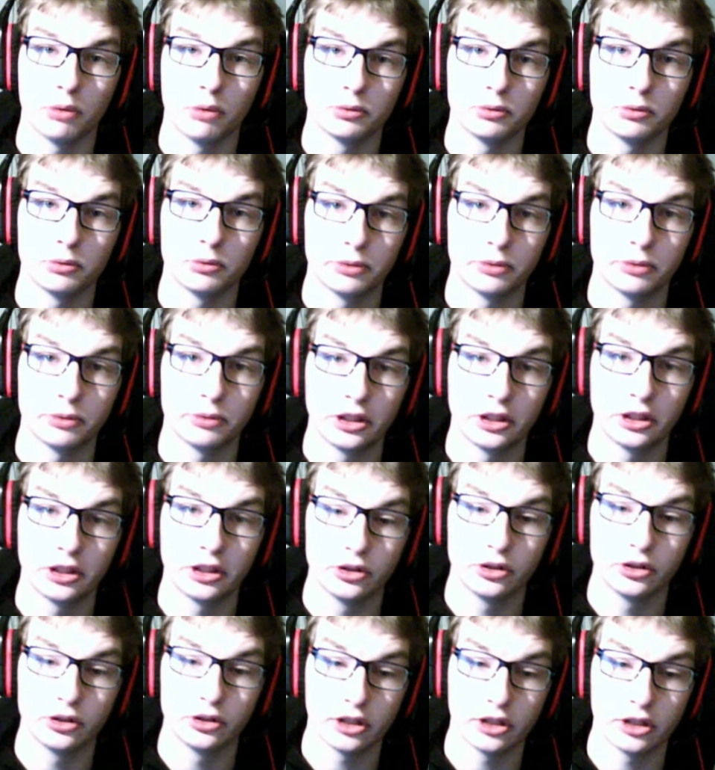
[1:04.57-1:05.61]
because you guys are
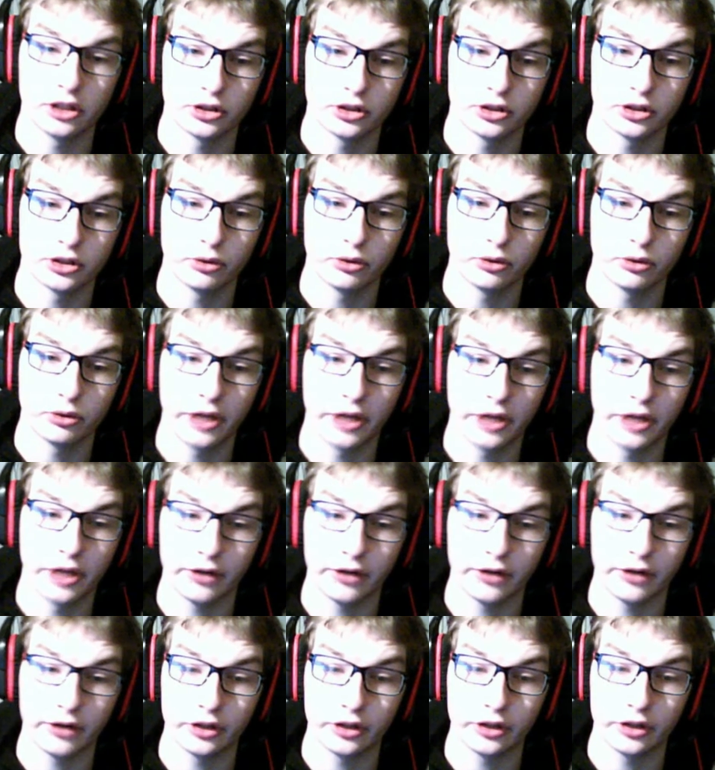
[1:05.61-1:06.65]
so caring
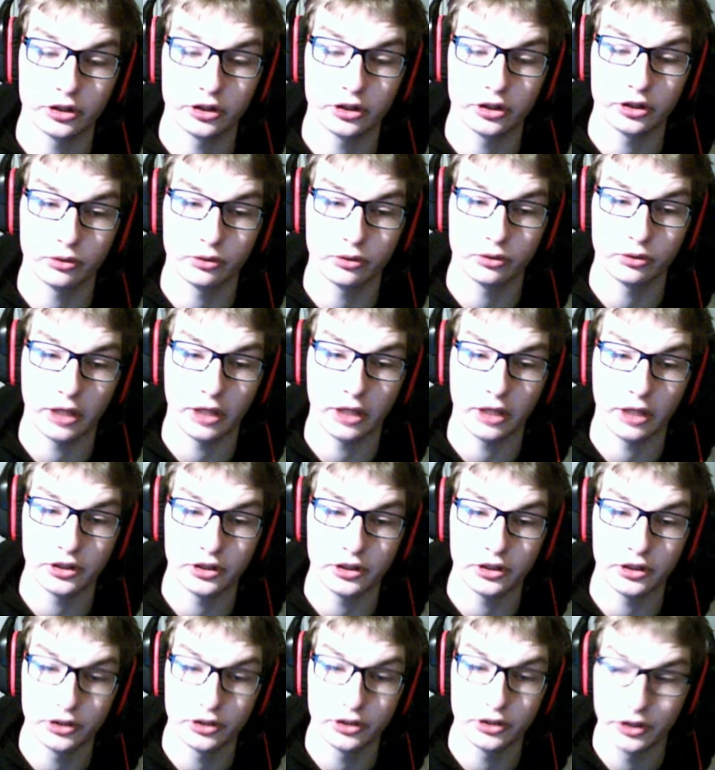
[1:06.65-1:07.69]
and so nice,
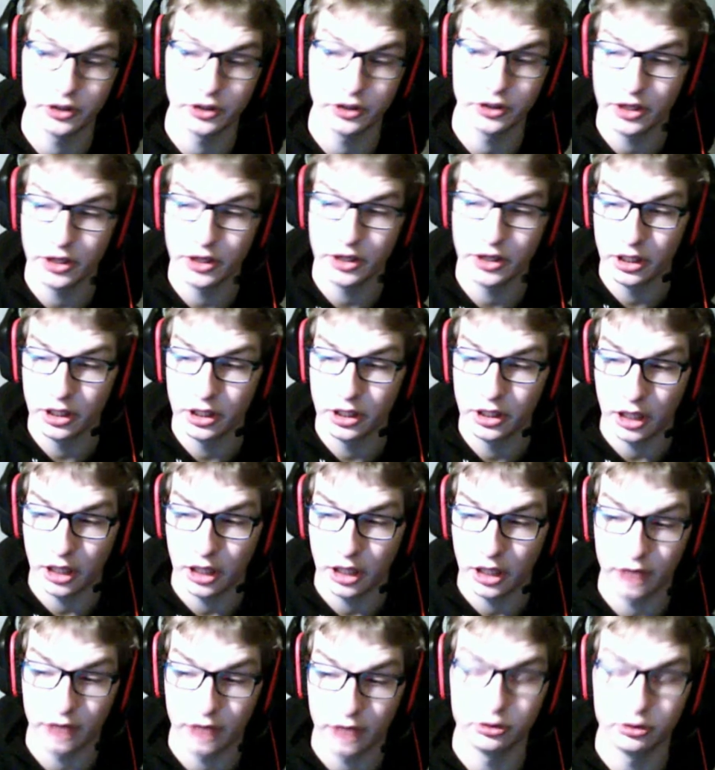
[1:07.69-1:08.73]
and
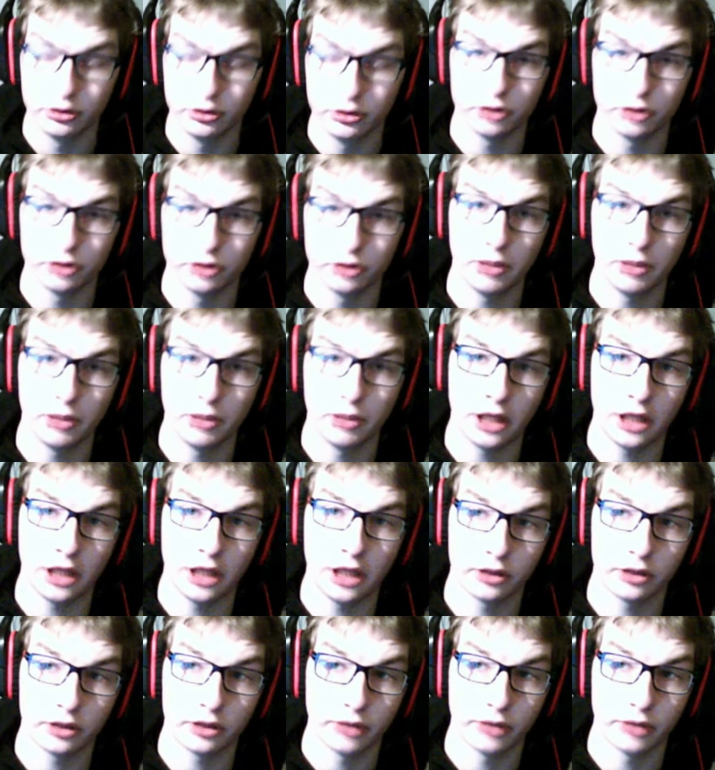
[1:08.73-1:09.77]
there's many other
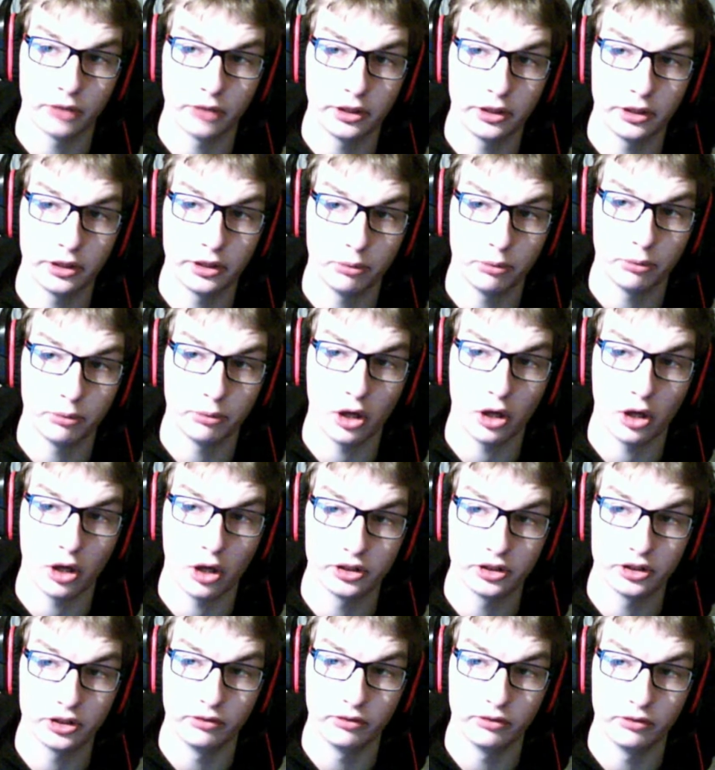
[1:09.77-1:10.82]
positive
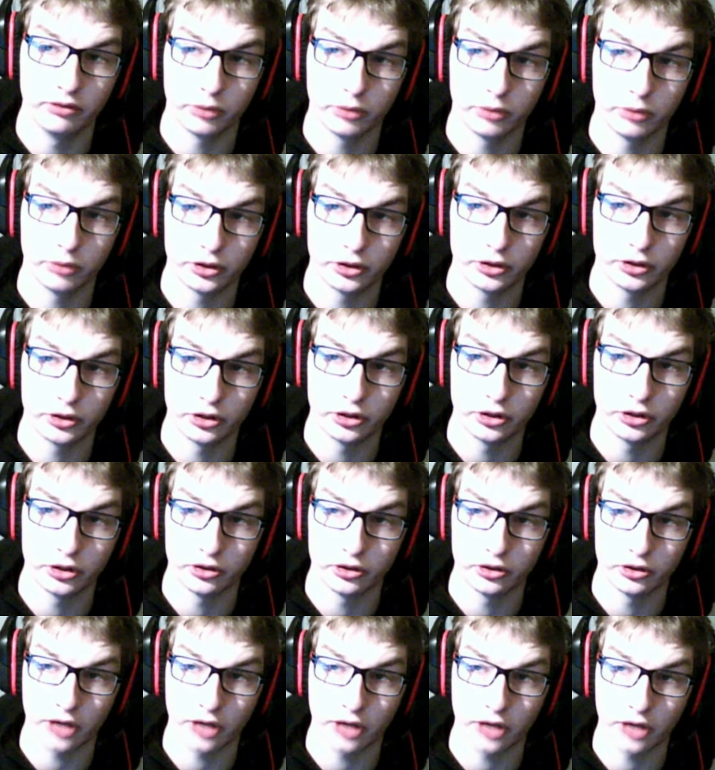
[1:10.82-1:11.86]
words to
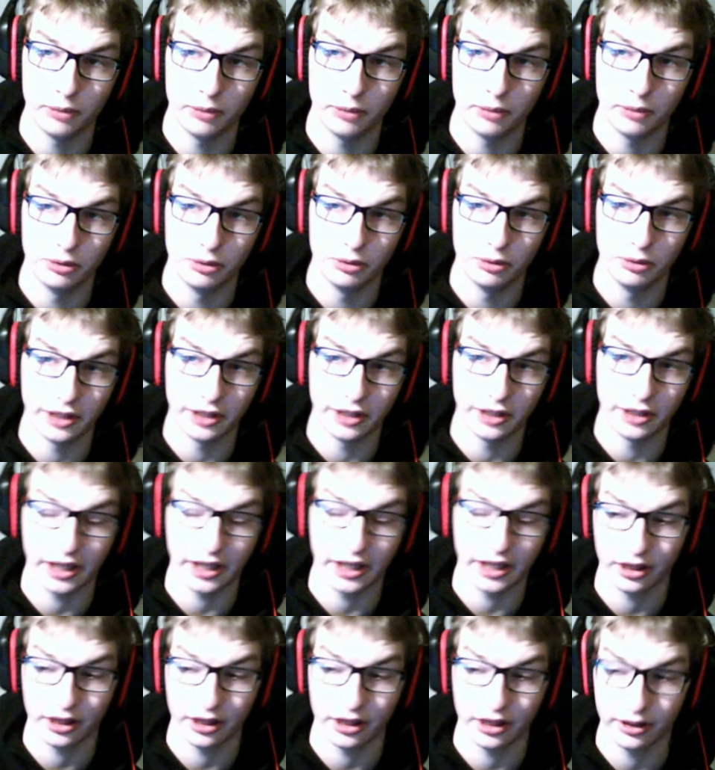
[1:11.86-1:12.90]
describe you, but I can't think
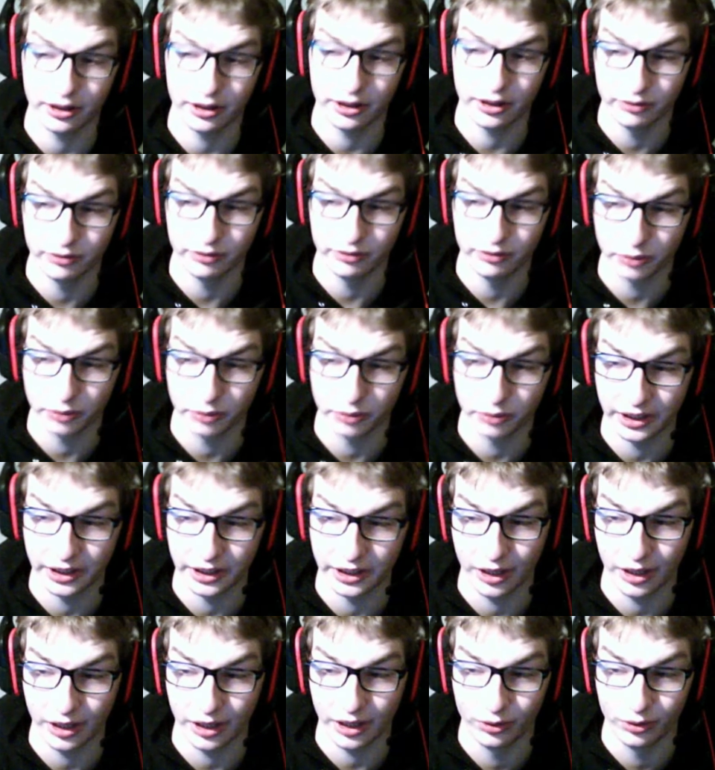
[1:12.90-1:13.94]
of them right now.
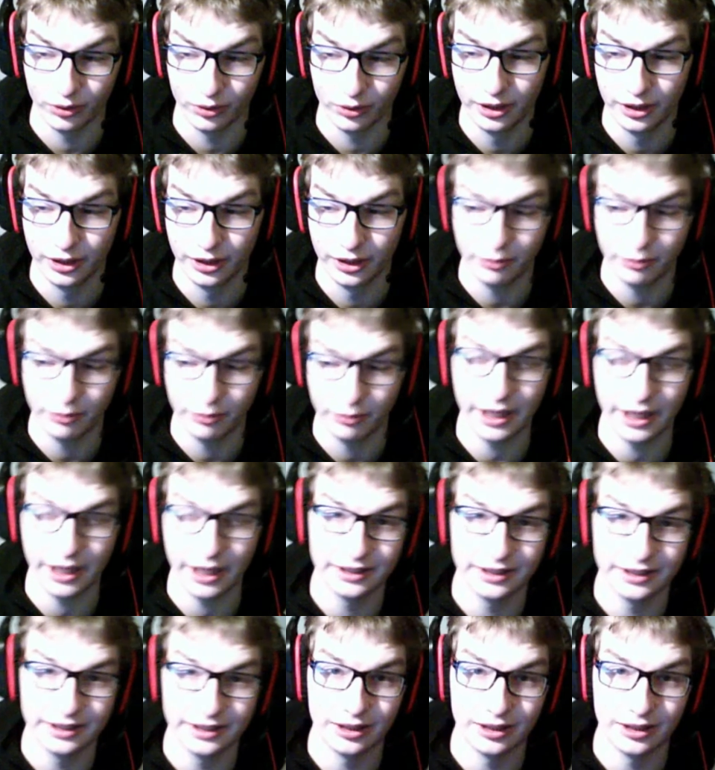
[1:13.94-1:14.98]
My head's a little
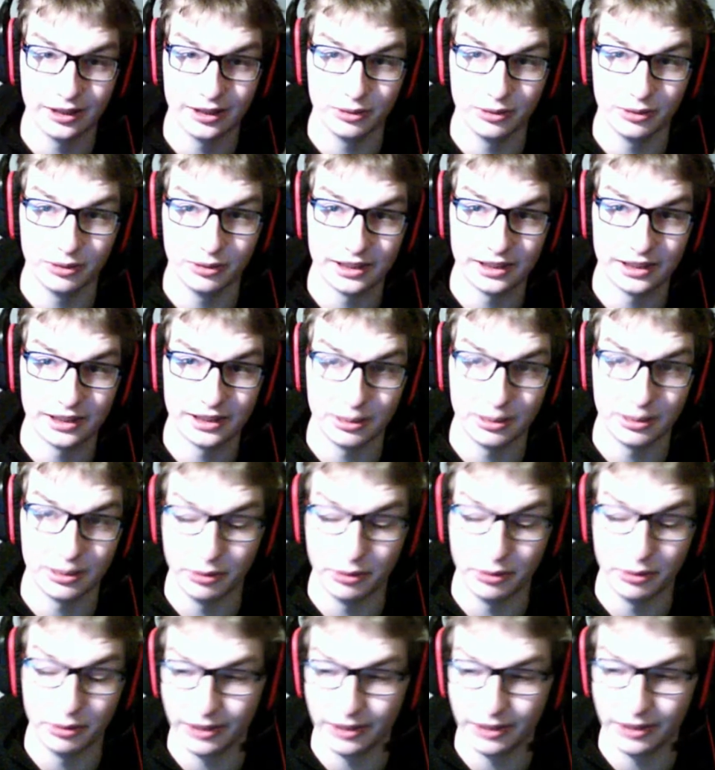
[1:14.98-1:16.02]
bit sleepy, but
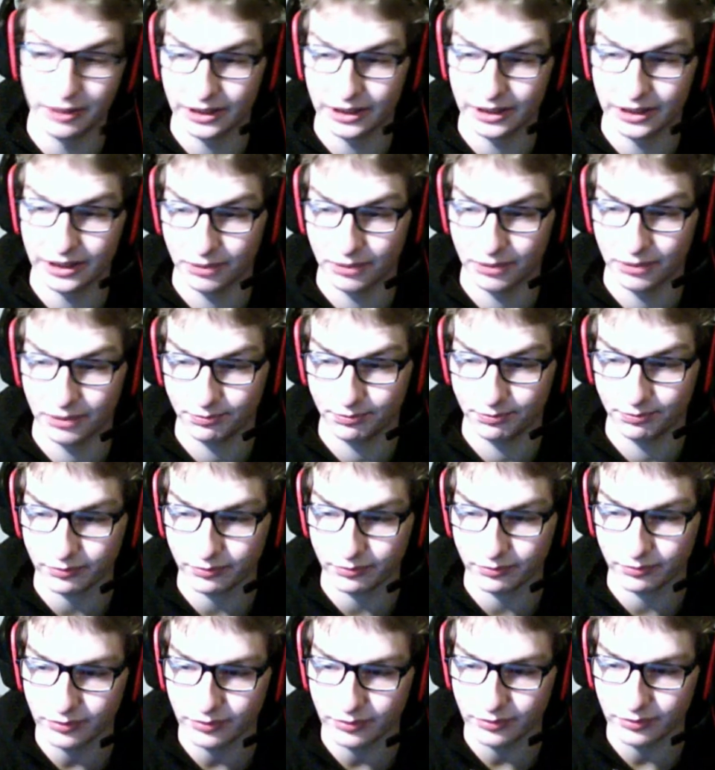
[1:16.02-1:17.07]
I
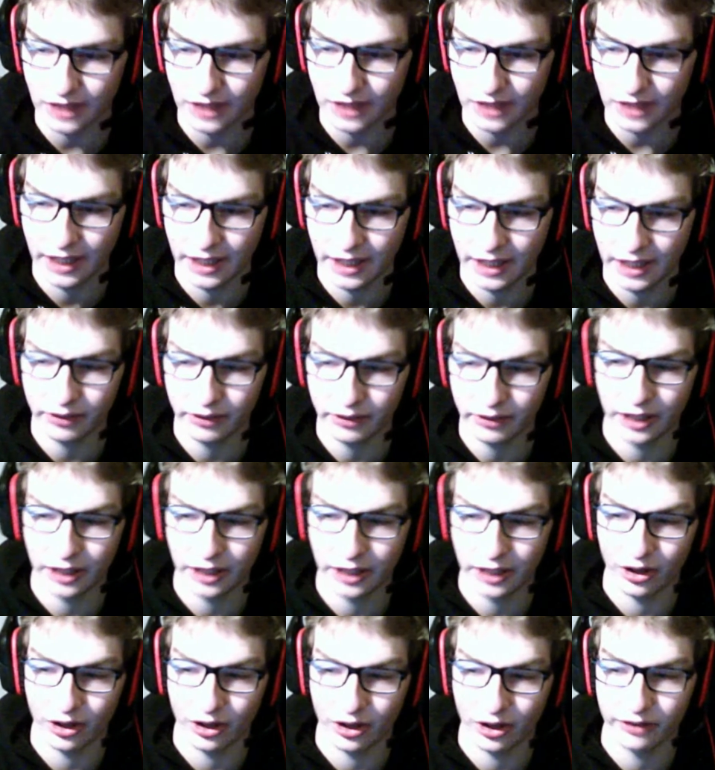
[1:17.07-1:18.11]
haven't had
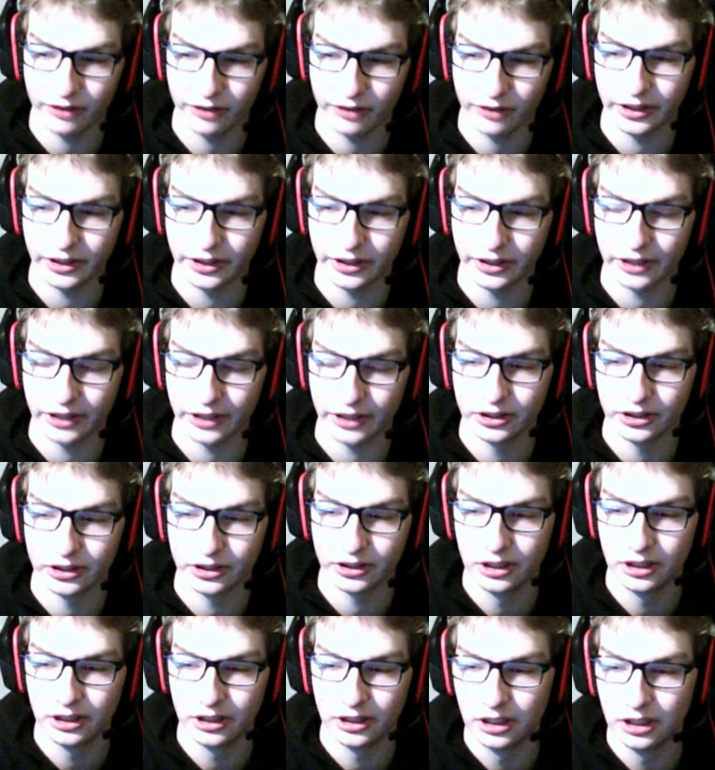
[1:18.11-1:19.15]
coffee yet.
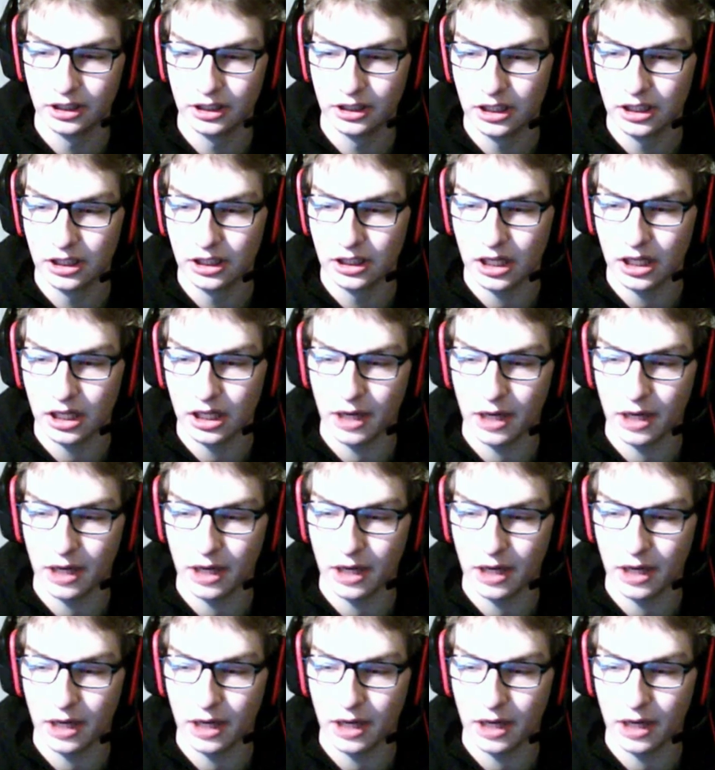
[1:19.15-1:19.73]
If